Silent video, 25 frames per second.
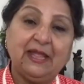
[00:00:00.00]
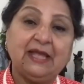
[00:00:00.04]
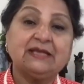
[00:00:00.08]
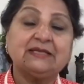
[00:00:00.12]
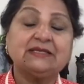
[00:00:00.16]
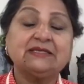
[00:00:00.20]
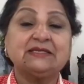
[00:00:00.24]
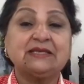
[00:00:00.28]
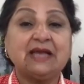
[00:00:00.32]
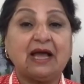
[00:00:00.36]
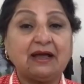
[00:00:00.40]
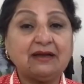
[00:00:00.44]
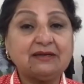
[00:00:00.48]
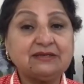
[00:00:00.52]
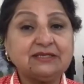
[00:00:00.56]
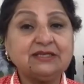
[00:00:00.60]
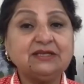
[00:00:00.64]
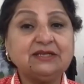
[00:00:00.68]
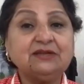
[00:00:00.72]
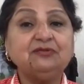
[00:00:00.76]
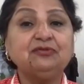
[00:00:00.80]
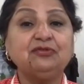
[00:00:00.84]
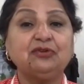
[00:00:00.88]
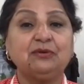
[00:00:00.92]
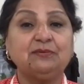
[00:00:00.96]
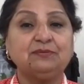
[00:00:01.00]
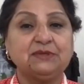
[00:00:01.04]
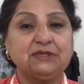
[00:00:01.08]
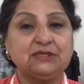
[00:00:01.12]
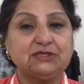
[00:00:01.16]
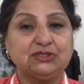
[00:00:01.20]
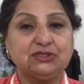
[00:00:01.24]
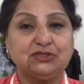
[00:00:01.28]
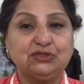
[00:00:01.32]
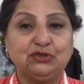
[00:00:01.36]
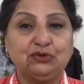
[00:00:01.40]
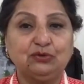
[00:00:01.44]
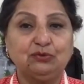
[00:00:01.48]
Starting from
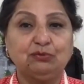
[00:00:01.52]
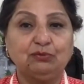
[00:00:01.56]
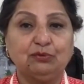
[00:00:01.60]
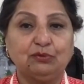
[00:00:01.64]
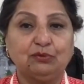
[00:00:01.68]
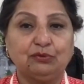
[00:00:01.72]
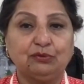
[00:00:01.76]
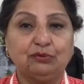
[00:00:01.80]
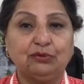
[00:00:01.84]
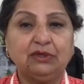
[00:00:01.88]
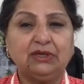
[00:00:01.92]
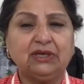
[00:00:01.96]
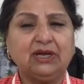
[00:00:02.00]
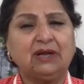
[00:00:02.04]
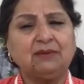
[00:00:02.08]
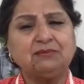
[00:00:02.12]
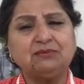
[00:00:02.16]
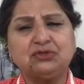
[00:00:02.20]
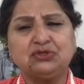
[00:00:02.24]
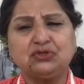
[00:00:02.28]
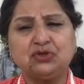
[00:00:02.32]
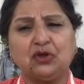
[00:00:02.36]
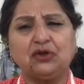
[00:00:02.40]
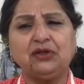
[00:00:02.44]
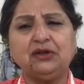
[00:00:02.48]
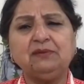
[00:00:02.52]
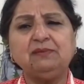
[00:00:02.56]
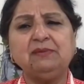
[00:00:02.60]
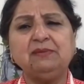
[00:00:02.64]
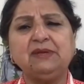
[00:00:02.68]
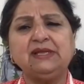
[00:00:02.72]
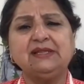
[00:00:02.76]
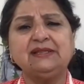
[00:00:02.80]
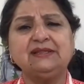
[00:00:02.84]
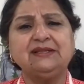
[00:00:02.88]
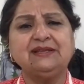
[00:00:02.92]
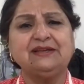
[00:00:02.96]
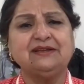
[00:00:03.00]
this new moon, come join
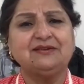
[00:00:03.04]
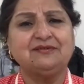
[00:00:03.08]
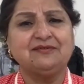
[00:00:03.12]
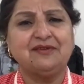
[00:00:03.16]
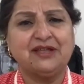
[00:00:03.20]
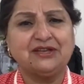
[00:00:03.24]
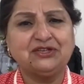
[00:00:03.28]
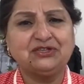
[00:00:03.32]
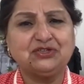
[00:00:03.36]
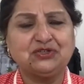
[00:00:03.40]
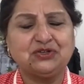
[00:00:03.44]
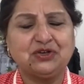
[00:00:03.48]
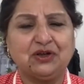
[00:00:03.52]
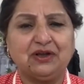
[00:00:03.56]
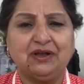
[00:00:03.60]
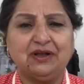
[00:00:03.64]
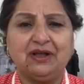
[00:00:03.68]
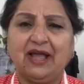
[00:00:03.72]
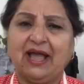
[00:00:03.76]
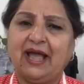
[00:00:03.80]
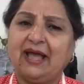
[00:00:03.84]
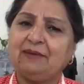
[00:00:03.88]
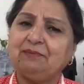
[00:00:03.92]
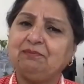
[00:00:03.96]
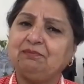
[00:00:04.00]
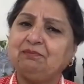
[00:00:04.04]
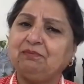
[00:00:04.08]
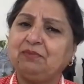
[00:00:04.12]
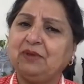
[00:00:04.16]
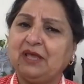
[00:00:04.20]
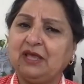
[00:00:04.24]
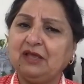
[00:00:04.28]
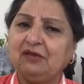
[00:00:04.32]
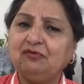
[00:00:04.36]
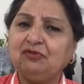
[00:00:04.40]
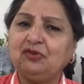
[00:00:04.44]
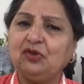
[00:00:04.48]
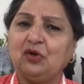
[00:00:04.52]
me in the adventure and
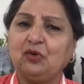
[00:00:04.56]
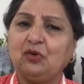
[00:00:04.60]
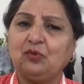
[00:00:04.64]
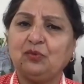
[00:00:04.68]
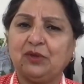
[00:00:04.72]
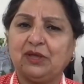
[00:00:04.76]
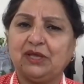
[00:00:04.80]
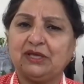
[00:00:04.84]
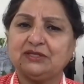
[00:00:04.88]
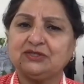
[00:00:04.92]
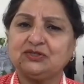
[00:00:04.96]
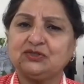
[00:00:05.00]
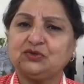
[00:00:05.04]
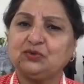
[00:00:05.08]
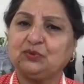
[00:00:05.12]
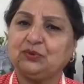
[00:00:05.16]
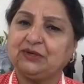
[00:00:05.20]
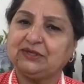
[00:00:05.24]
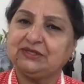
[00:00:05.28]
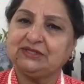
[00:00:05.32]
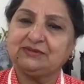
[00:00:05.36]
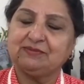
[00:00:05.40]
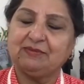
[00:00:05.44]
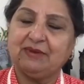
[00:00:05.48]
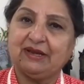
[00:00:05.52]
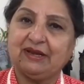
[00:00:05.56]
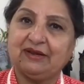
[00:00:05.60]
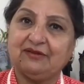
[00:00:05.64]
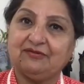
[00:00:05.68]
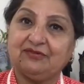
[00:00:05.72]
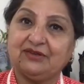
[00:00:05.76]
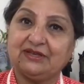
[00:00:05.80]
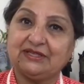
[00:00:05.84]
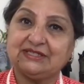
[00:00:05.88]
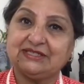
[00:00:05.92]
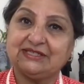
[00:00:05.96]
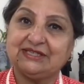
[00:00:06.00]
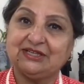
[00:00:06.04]
pave your ways towards
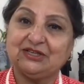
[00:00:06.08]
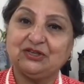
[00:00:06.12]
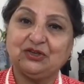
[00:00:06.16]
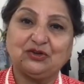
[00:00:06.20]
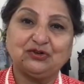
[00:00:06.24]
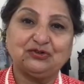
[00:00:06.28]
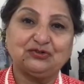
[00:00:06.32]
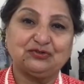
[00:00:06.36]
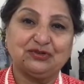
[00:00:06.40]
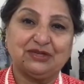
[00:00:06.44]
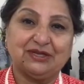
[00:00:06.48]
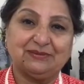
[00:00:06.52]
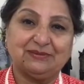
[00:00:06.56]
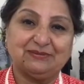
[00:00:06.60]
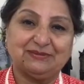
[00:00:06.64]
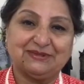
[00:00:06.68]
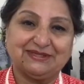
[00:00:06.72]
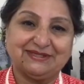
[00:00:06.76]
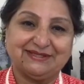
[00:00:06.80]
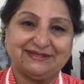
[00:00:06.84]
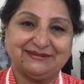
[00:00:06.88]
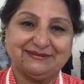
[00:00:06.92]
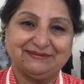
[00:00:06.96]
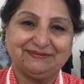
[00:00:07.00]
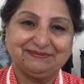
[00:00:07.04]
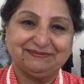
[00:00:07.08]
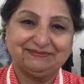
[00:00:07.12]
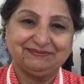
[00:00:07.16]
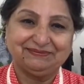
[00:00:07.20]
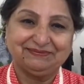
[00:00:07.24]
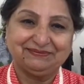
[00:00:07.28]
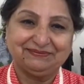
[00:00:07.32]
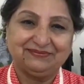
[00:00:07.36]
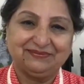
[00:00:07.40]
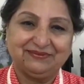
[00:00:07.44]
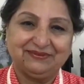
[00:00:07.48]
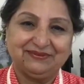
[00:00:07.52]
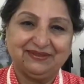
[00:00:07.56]
manifesting your dreams.
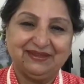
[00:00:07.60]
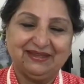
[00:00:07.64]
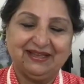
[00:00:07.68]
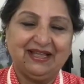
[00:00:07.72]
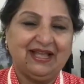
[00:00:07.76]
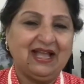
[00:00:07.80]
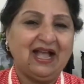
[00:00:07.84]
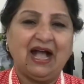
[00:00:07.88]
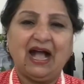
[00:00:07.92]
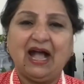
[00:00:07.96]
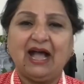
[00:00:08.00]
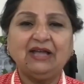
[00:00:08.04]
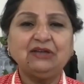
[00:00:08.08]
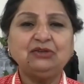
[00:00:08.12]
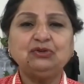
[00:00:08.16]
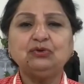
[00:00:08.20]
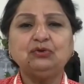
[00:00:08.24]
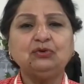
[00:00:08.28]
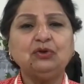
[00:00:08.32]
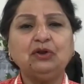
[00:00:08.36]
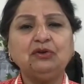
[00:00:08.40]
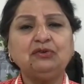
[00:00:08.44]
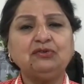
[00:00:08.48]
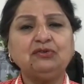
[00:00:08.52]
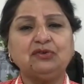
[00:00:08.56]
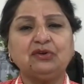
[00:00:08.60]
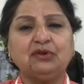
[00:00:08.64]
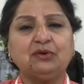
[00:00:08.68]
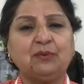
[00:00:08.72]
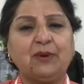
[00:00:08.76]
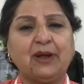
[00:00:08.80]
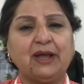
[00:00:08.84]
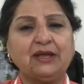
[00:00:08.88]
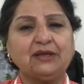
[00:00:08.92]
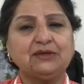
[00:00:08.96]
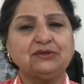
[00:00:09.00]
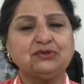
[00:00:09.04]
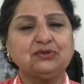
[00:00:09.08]
I do not
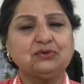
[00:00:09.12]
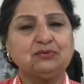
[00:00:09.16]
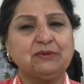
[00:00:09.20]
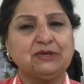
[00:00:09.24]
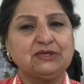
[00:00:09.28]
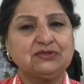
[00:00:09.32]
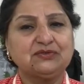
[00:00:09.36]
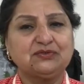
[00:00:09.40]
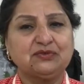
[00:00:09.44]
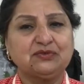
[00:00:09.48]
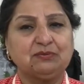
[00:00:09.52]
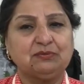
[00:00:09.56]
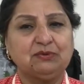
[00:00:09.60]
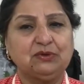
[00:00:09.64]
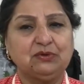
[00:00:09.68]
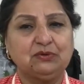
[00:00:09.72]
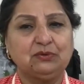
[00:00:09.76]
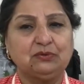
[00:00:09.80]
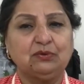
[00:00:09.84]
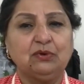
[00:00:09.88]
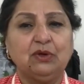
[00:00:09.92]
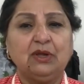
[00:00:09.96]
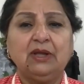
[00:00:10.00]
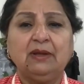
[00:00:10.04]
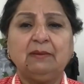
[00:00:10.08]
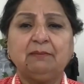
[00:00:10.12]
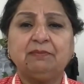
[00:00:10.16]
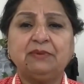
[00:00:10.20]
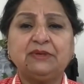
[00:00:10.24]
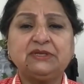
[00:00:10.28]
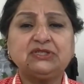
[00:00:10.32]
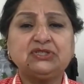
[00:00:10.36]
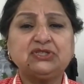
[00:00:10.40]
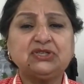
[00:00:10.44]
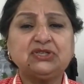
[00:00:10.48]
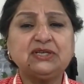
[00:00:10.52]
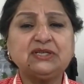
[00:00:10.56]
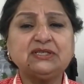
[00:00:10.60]
require too much from you,
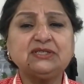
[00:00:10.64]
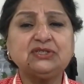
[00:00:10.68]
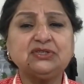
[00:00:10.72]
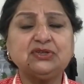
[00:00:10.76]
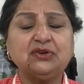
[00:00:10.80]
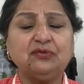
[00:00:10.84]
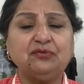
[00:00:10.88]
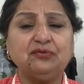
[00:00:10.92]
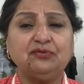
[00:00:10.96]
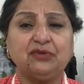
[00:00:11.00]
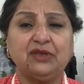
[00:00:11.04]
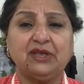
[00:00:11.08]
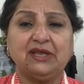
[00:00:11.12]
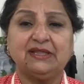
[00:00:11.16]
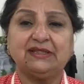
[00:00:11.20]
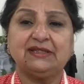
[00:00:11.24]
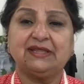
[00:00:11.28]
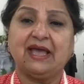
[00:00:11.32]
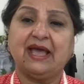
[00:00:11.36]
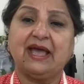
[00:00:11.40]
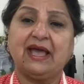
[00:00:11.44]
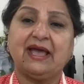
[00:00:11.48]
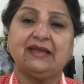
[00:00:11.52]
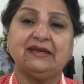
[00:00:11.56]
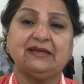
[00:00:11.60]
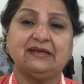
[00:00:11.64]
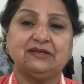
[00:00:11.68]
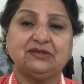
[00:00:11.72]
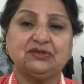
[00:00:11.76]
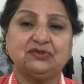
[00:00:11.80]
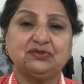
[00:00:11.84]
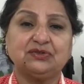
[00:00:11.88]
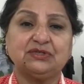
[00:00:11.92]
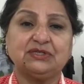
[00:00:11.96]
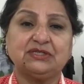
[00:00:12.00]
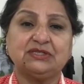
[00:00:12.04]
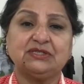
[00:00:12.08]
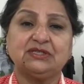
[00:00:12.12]
but just your faith and
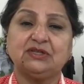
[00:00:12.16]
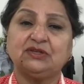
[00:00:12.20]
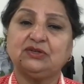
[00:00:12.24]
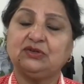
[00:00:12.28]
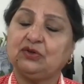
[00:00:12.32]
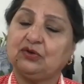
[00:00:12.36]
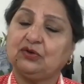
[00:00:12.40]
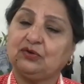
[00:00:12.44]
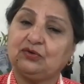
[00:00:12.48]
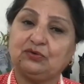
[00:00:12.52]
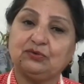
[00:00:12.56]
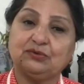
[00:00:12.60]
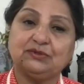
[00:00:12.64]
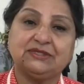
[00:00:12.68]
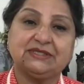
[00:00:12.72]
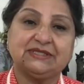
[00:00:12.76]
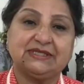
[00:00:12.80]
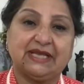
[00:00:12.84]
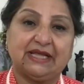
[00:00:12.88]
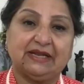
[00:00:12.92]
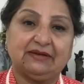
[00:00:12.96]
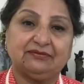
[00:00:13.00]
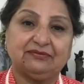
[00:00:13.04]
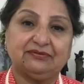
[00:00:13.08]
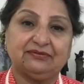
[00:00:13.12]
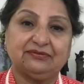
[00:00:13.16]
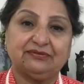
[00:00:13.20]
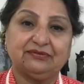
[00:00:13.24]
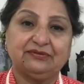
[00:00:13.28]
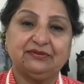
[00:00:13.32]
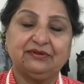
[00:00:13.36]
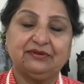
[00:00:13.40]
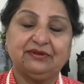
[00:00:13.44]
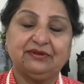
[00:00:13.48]
interest in your own self.